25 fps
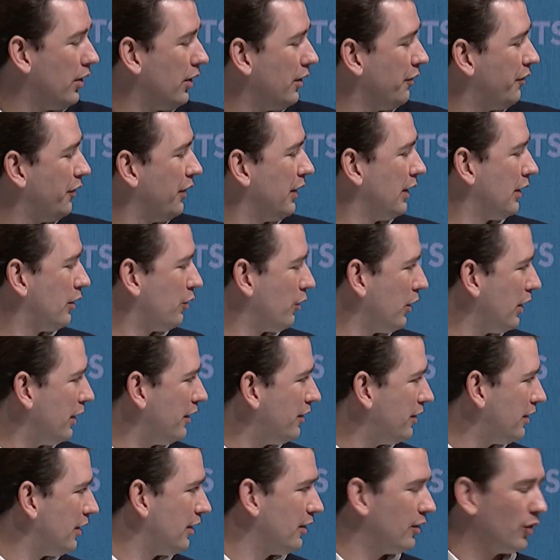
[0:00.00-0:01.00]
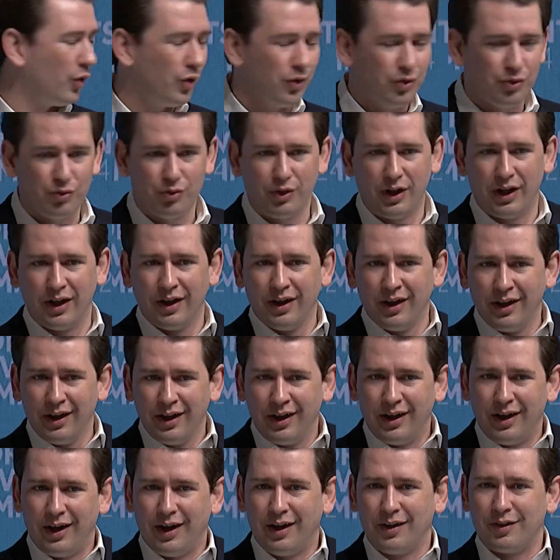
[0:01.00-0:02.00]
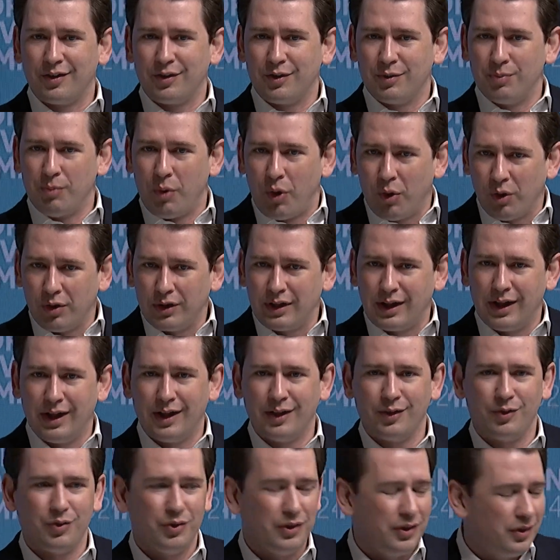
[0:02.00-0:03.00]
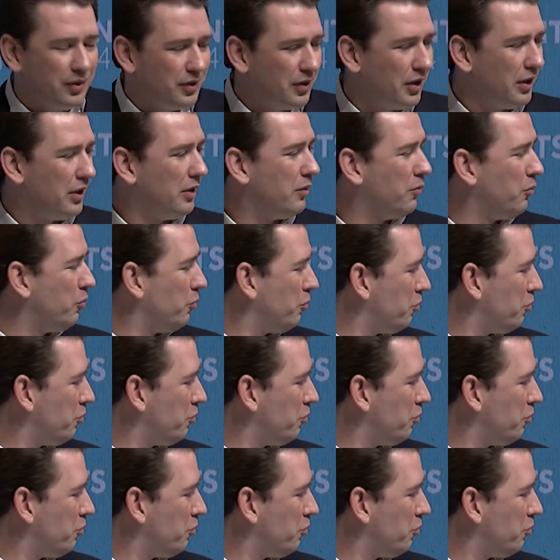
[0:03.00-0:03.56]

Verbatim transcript: I think Greece and Austria are small countries, are